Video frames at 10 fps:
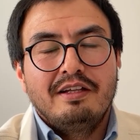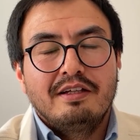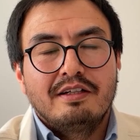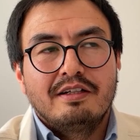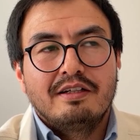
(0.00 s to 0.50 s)

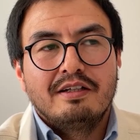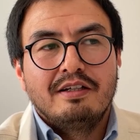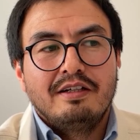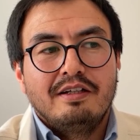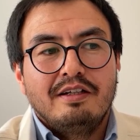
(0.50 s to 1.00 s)
think,
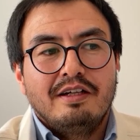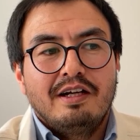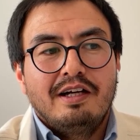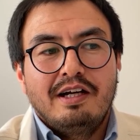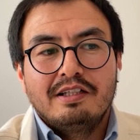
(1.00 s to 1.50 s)

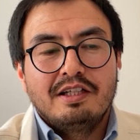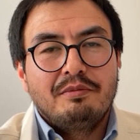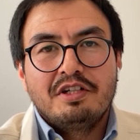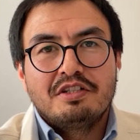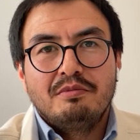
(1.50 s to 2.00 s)
as I
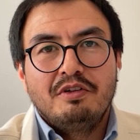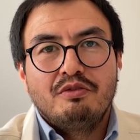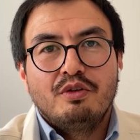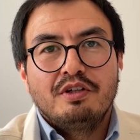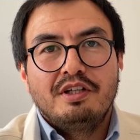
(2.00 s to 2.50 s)
mentioned
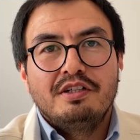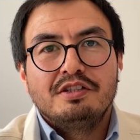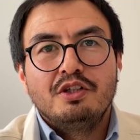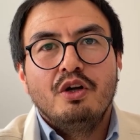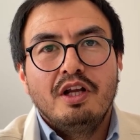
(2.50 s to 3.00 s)
before,
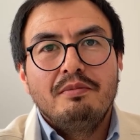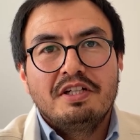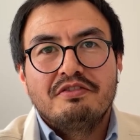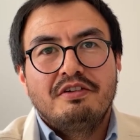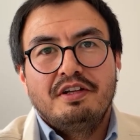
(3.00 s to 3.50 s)
there's no
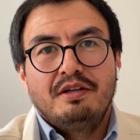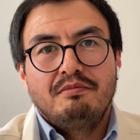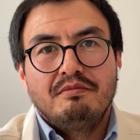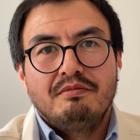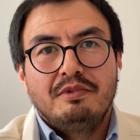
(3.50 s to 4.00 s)
limit for
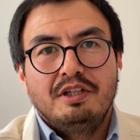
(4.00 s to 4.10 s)
them.